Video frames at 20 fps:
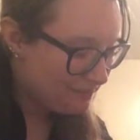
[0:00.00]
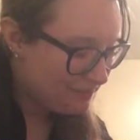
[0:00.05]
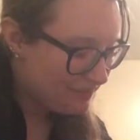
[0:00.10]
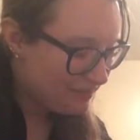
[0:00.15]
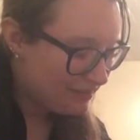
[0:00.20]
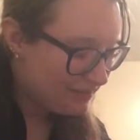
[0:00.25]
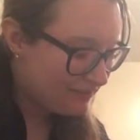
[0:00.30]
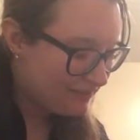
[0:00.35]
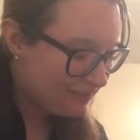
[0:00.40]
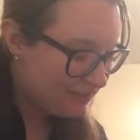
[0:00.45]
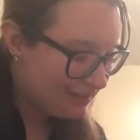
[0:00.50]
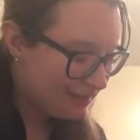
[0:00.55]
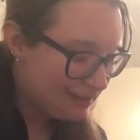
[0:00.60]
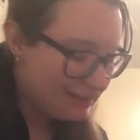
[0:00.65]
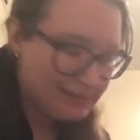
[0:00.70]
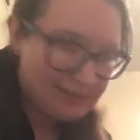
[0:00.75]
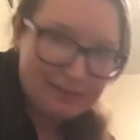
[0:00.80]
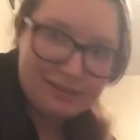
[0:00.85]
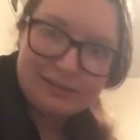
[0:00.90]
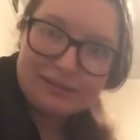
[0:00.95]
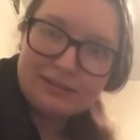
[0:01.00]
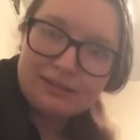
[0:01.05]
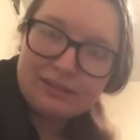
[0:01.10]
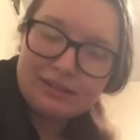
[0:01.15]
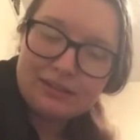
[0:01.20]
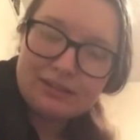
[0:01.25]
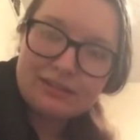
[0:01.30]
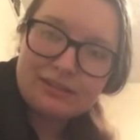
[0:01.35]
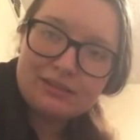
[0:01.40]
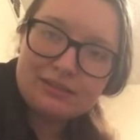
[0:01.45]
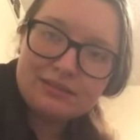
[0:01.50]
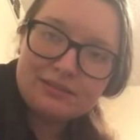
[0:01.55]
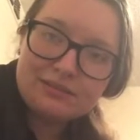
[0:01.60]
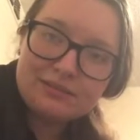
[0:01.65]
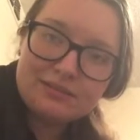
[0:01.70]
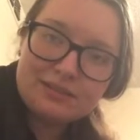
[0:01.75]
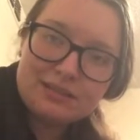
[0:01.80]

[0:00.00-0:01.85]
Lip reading: they're very loyal though,